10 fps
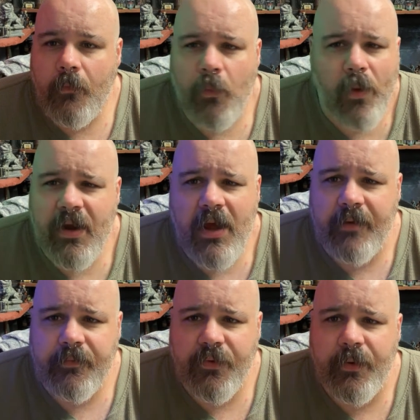Why
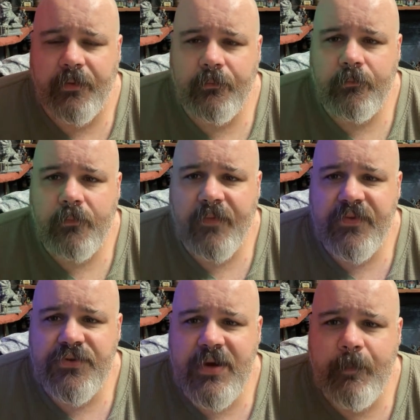not? Do it. Live
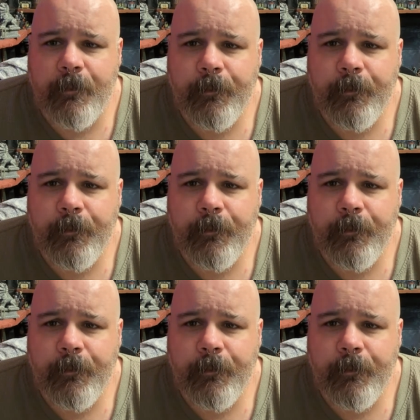the dream.